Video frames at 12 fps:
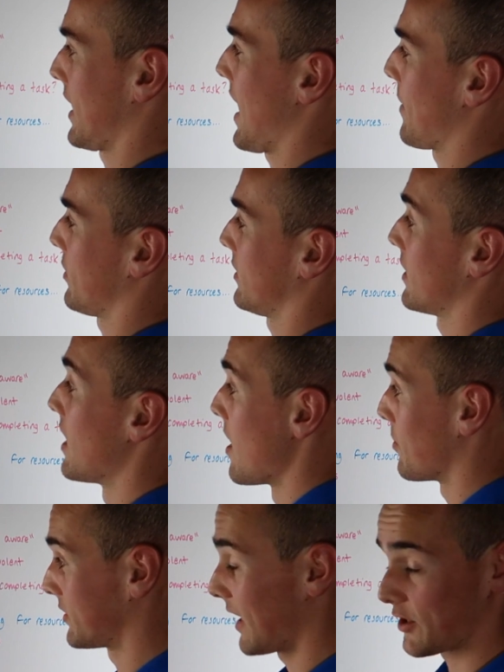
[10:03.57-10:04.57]
wouldn't happen,
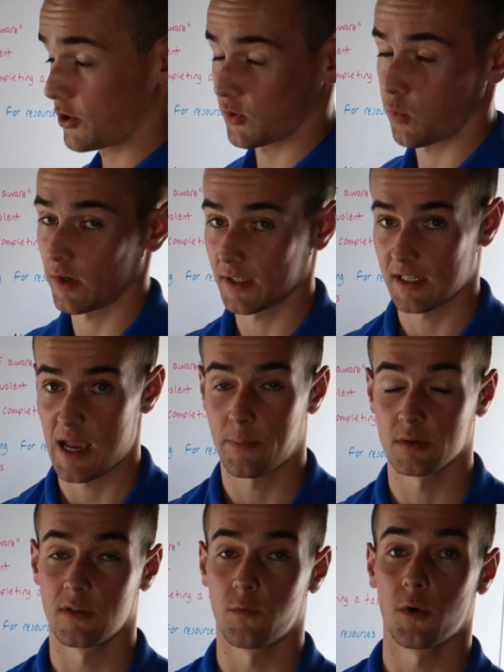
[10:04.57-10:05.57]
but that's just one
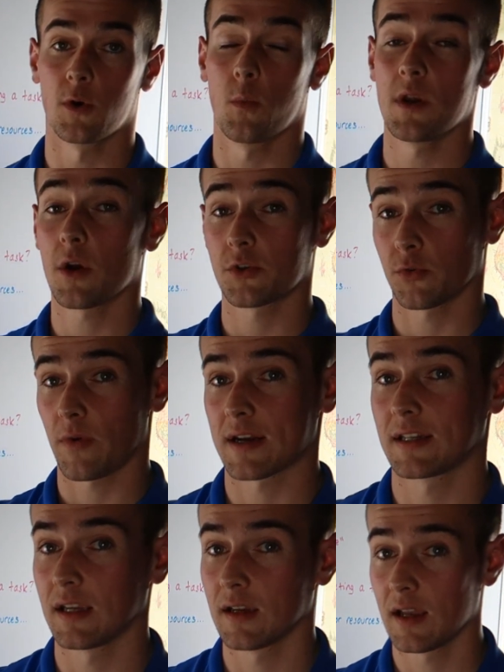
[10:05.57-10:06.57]
example of where we are
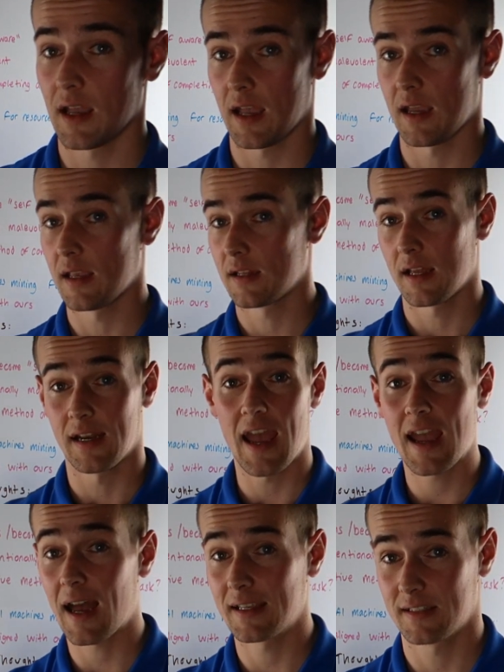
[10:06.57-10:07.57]
directing a, an
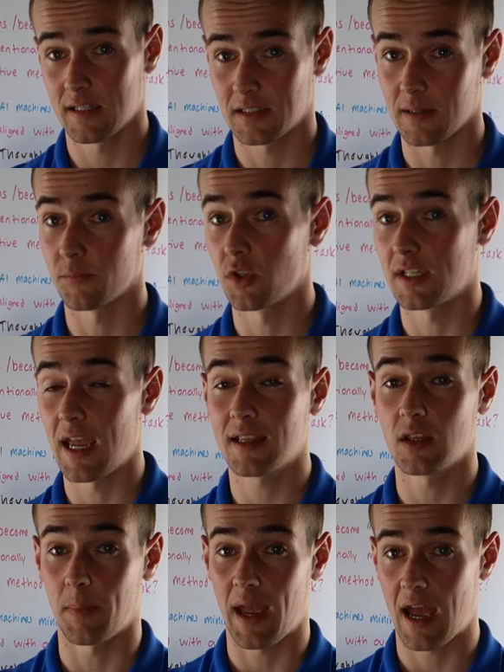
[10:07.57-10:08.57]
AI system to
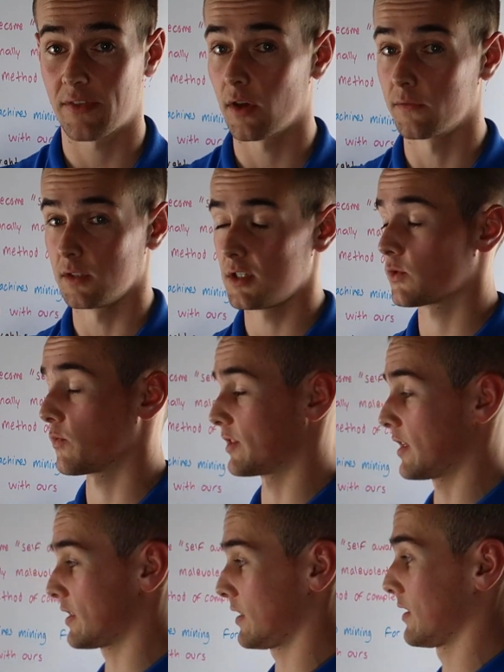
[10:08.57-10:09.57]
take the path of least
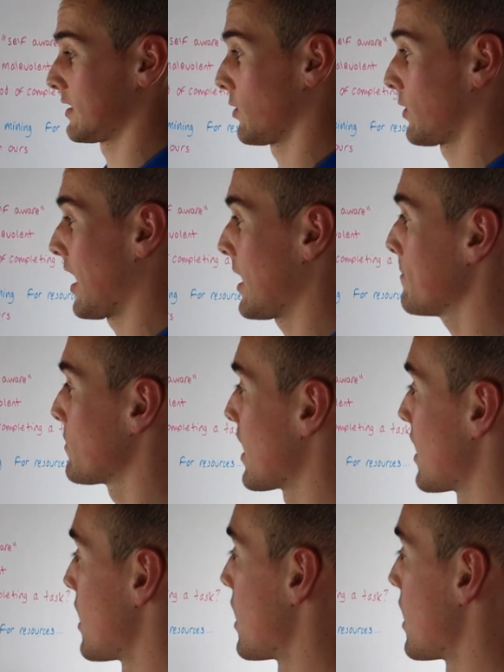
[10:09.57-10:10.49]
resistance, okay?